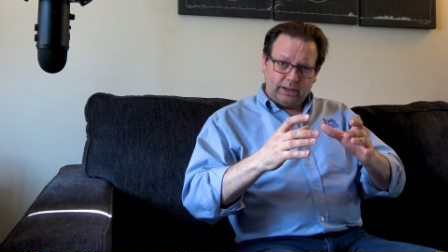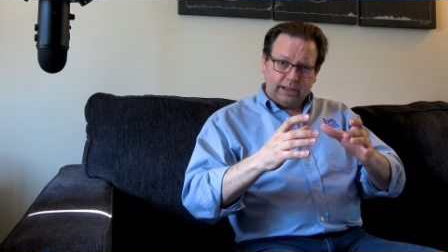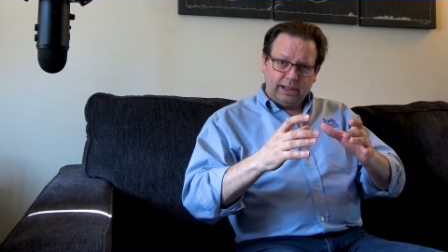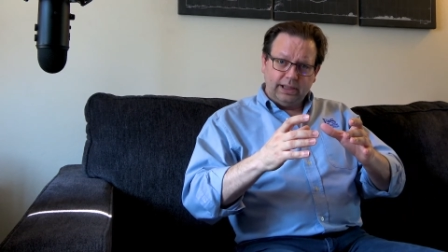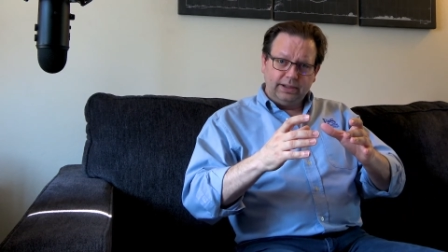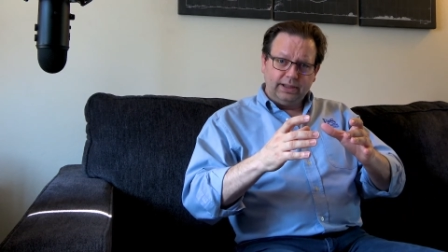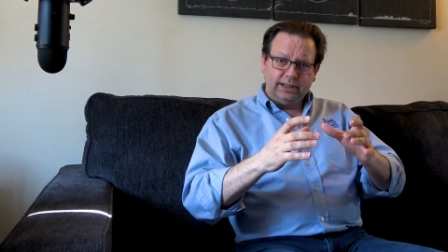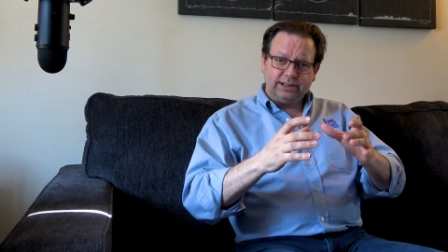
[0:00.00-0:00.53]

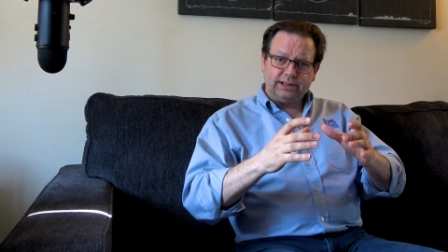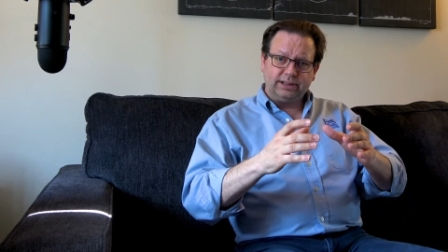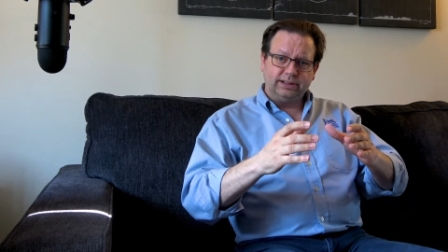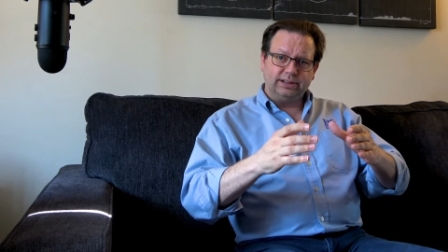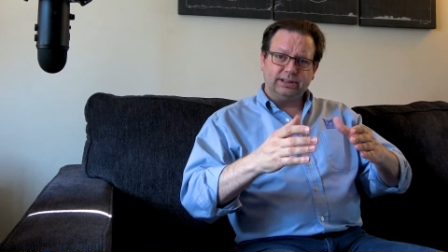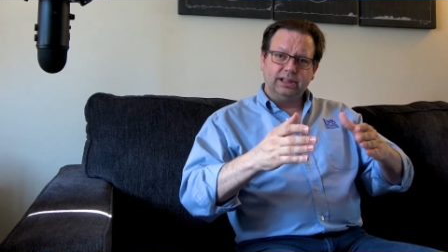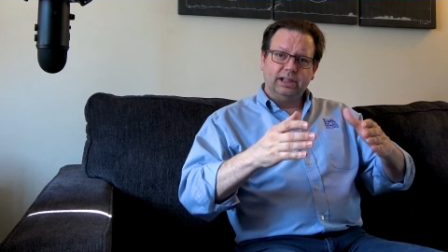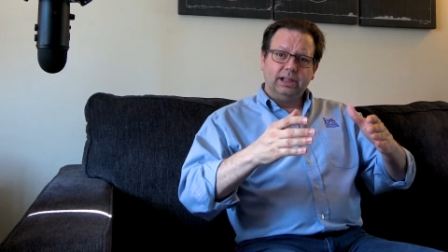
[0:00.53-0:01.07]
in this
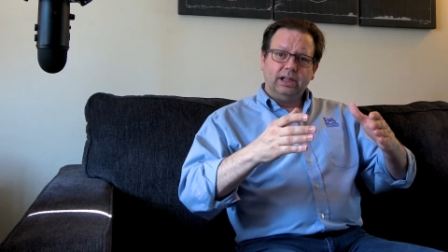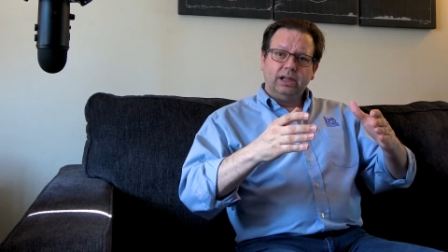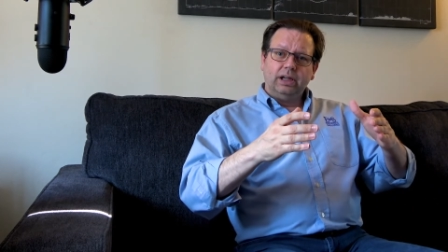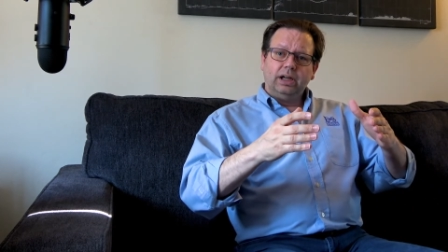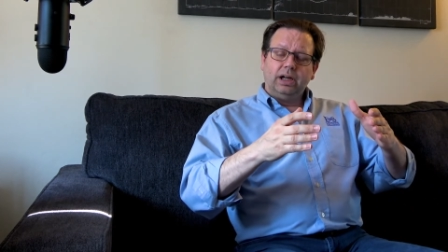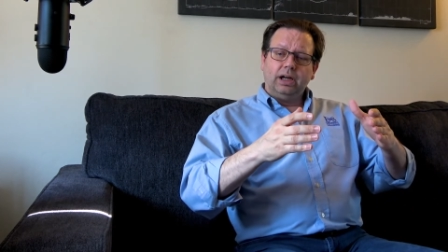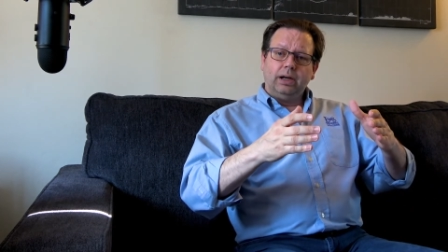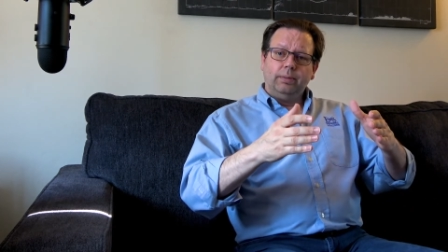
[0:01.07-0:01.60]
is
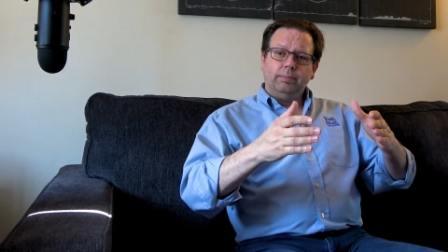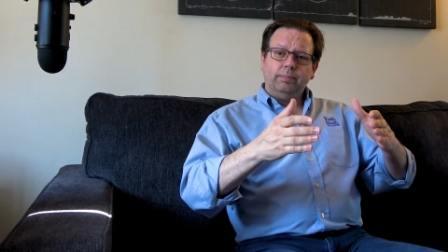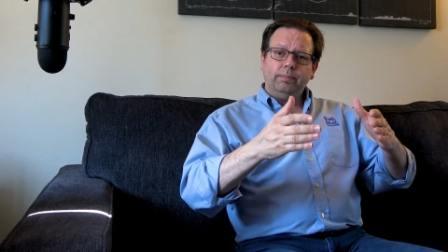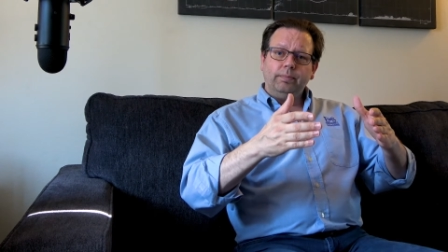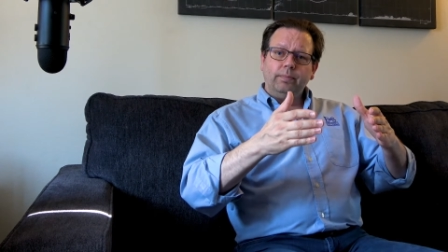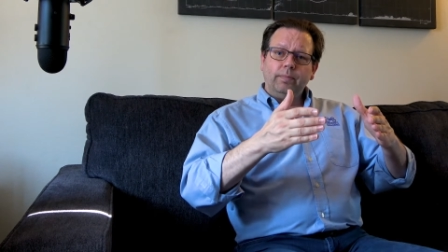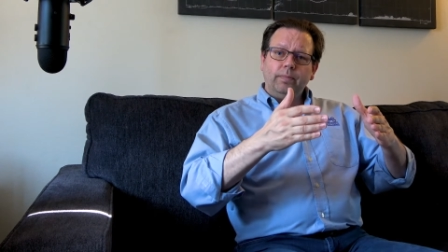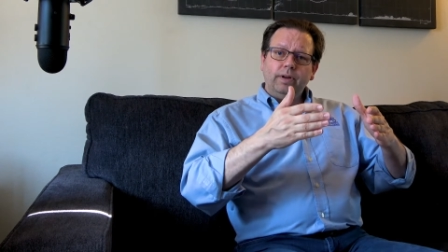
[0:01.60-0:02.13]
um,
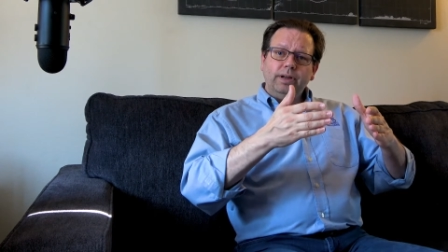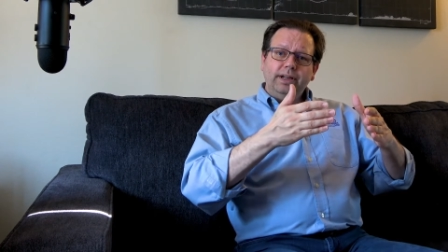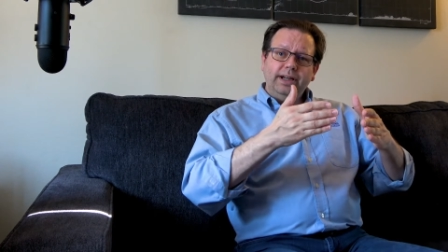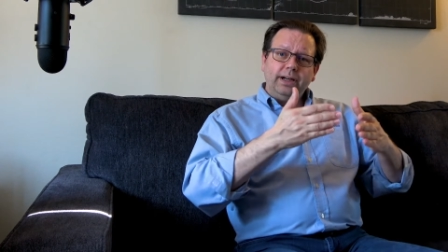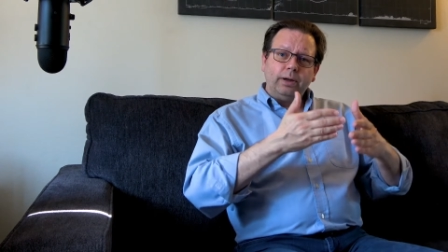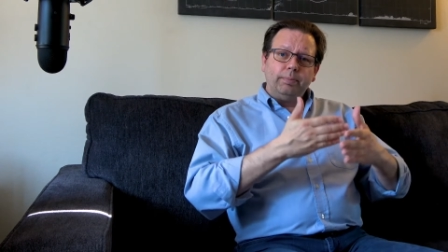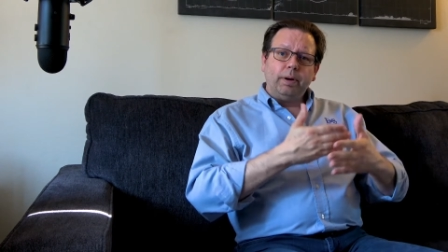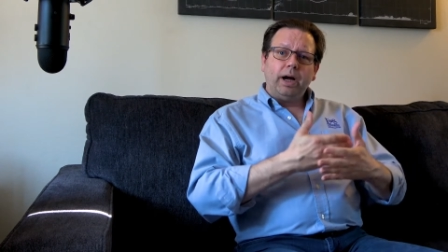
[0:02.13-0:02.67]

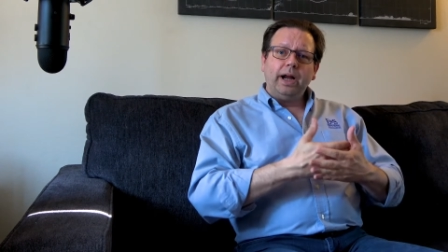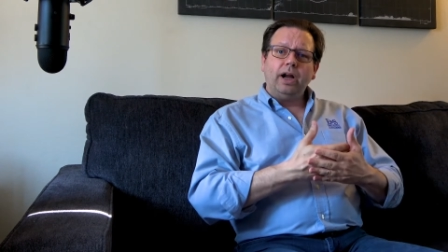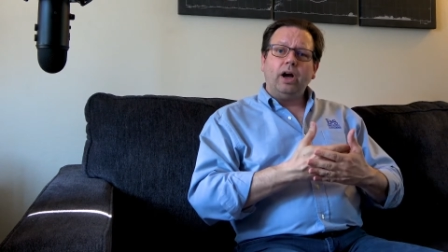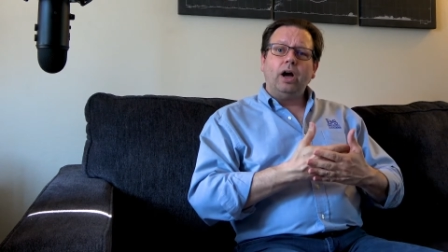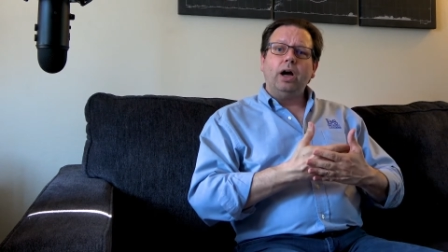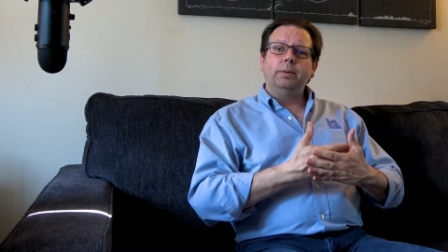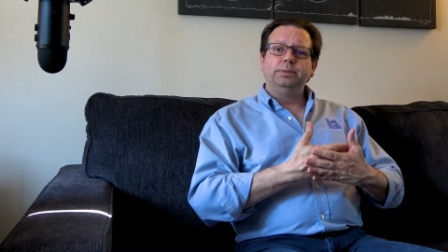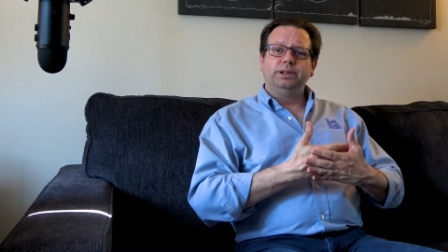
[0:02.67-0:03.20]
nearby
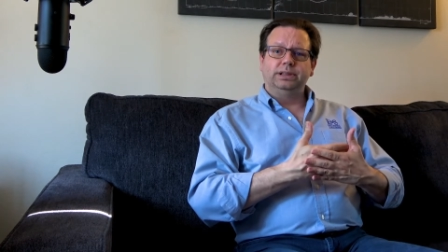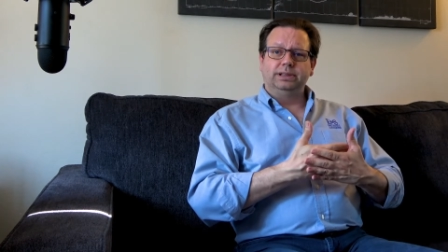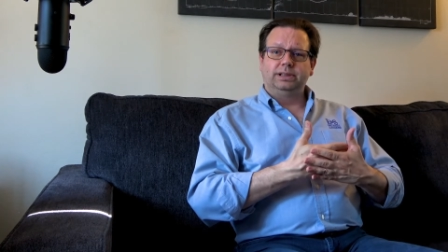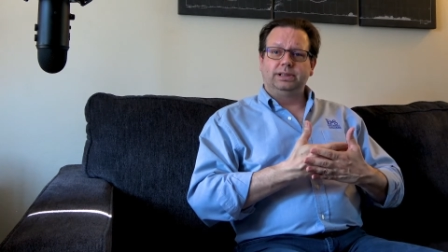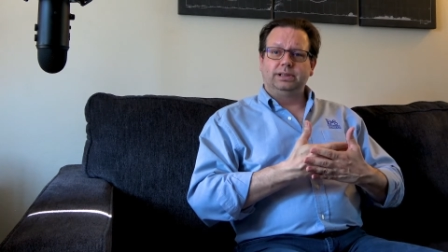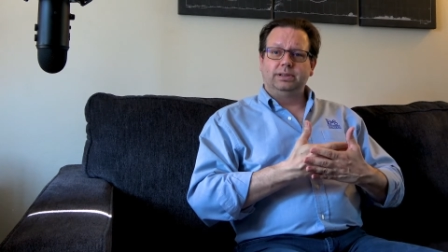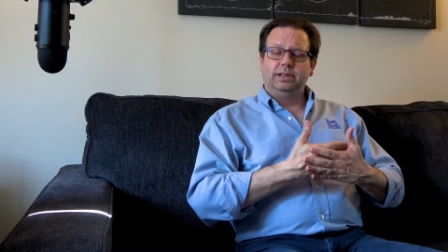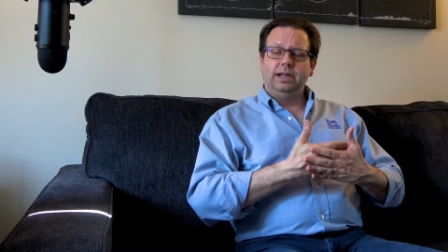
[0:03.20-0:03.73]

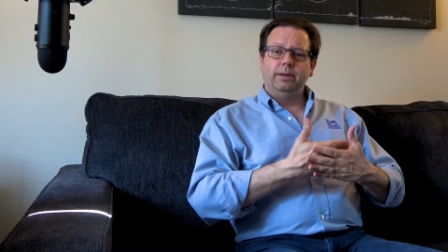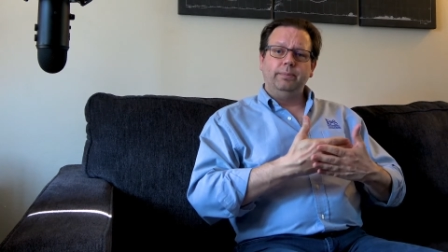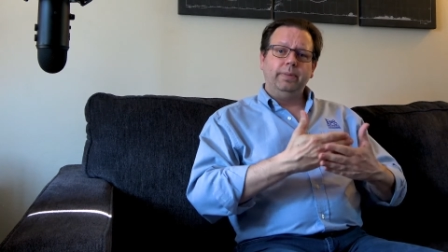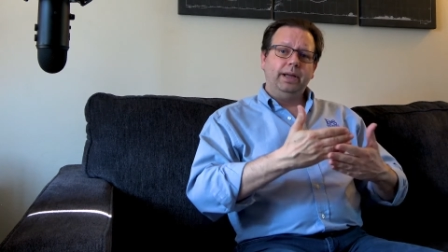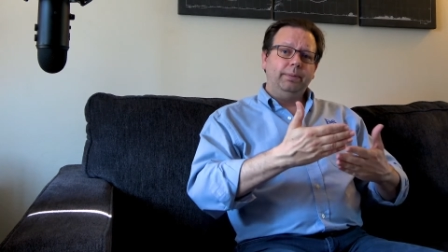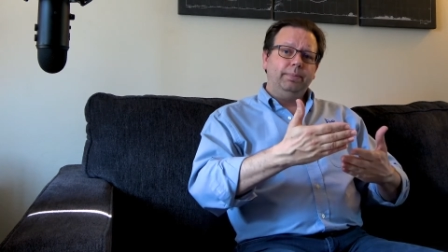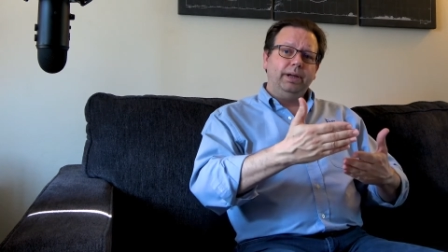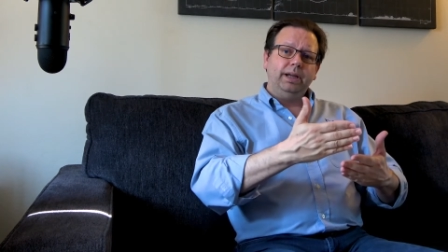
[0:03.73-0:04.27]
objects that
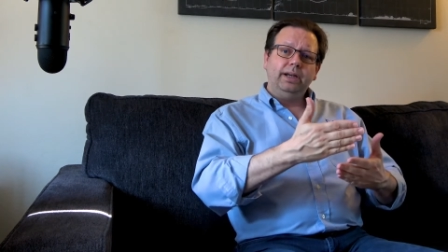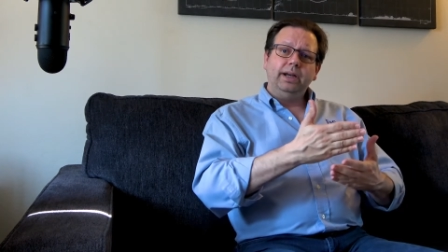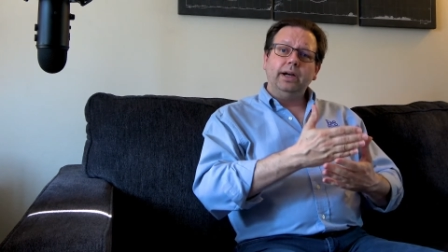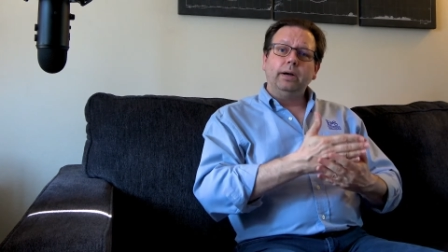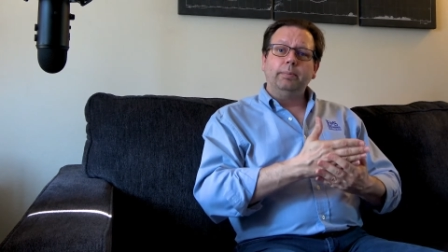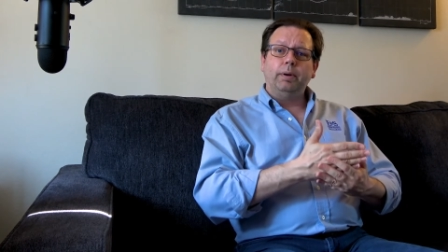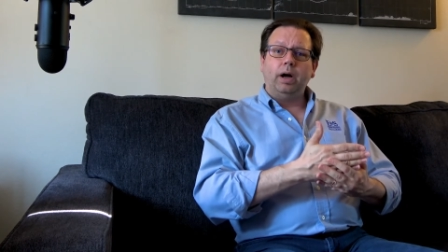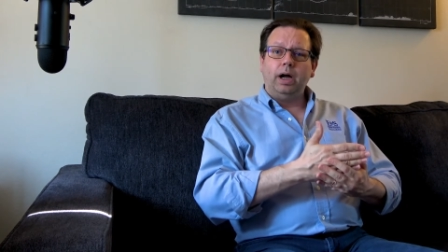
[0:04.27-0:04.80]
may be
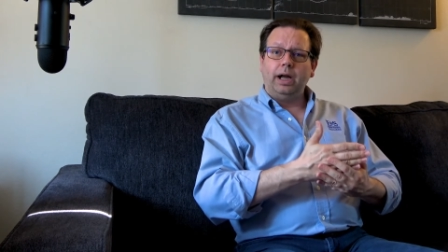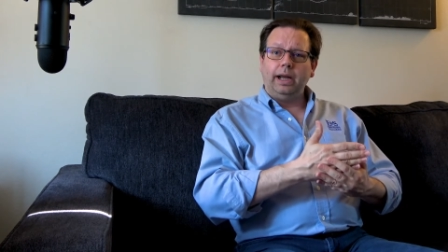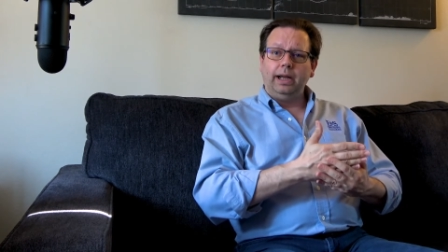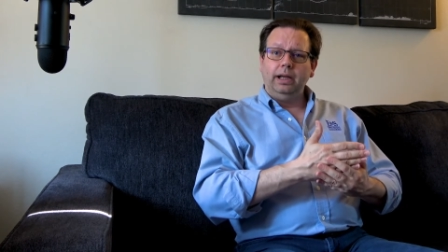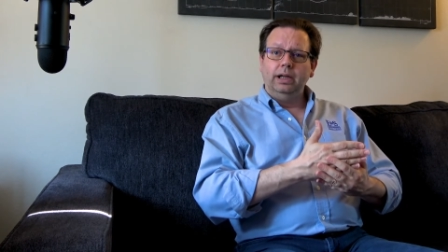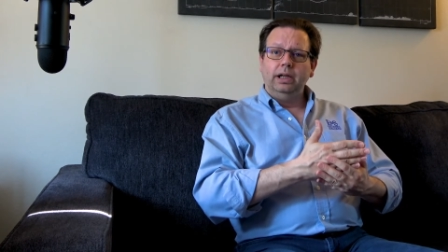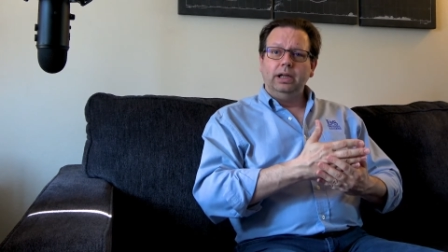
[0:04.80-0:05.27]
nearby.